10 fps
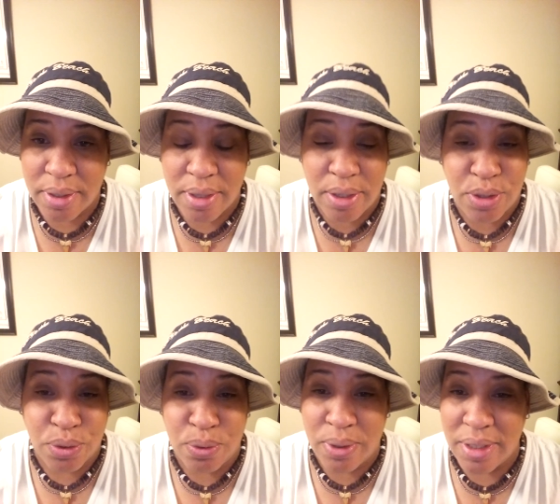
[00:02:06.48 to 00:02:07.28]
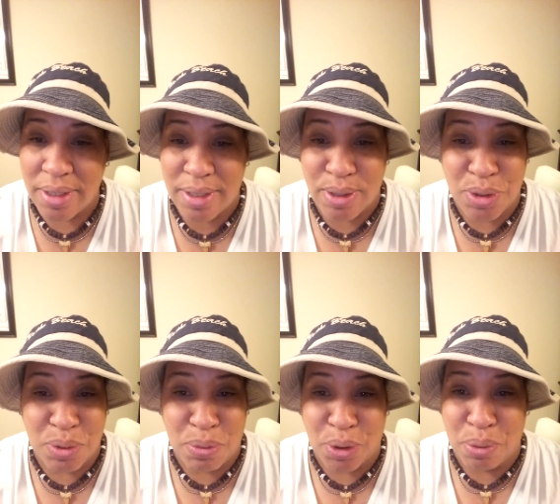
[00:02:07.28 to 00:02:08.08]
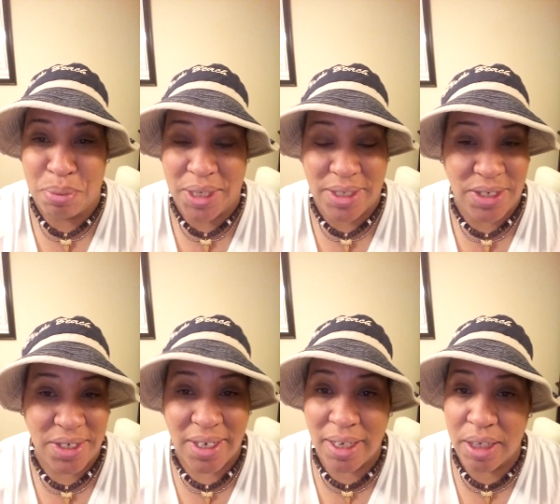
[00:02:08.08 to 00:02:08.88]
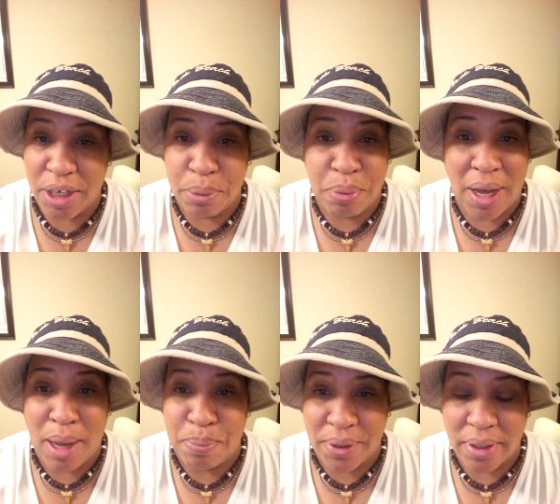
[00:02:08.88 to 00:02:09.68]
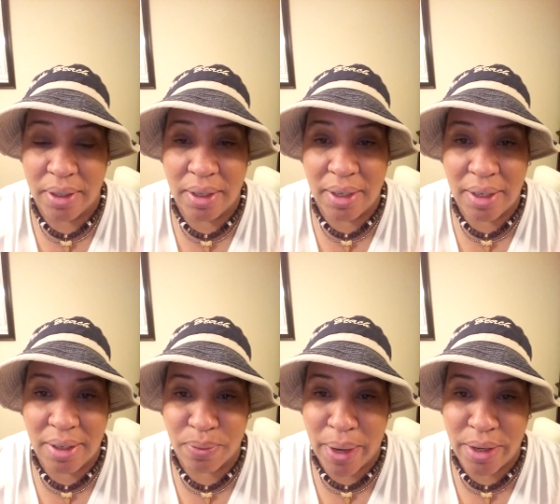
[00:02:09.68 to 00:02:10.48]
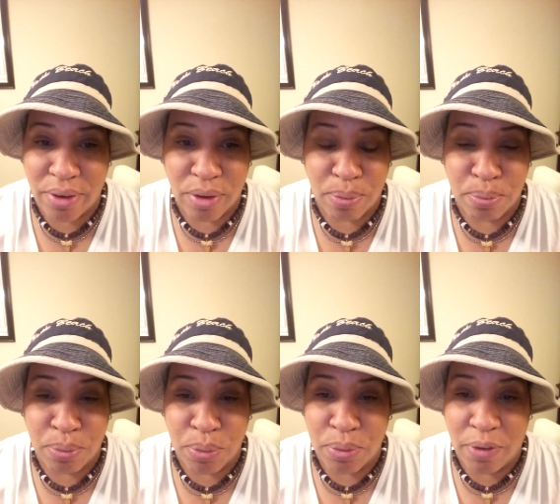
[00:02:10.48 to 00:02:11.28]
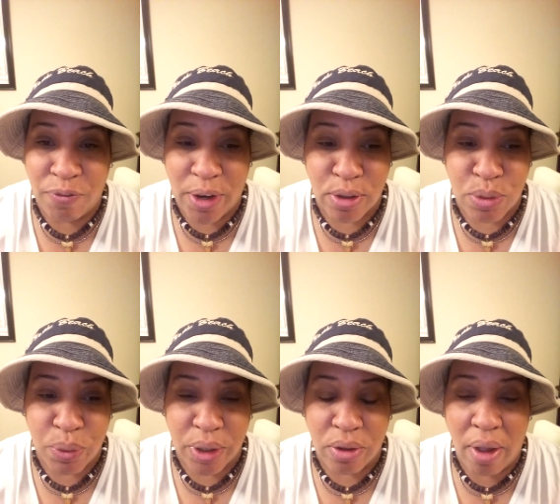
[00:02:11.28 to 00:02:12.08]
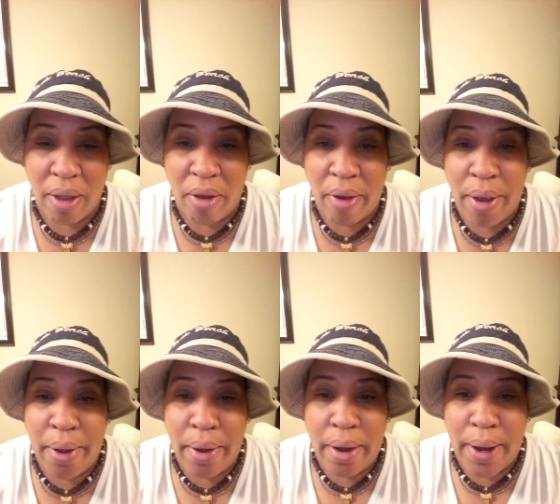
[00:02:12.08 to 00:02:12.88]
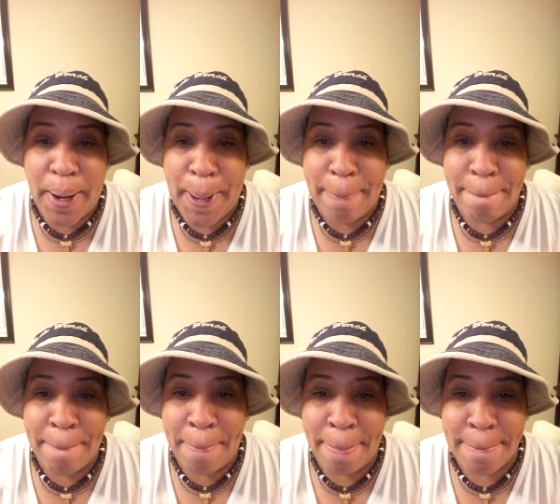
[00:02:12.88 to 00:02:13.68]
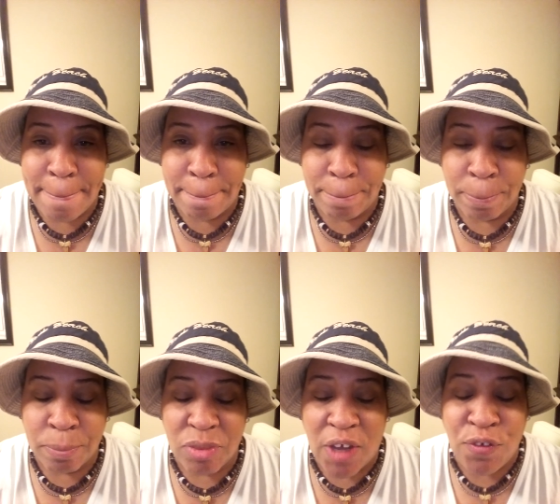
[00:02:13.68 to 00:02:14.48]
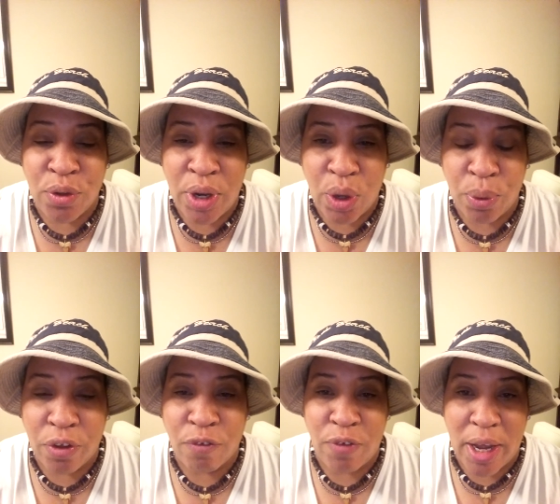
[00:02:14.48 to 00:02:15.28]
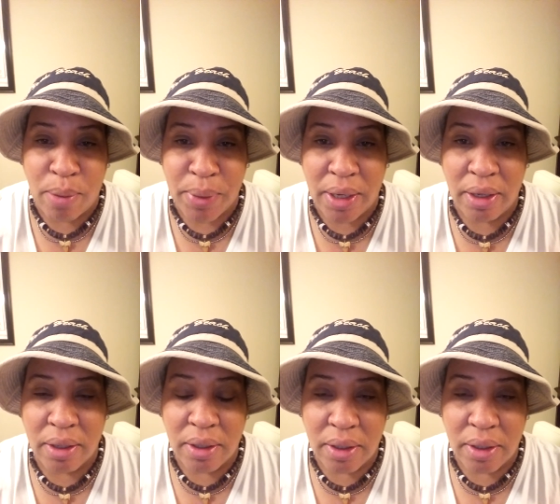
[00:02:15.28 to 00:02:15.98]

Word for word: Central Central Myrtle Beach, get it popping, right near the the Ferris wheel. Um, if you're here with your family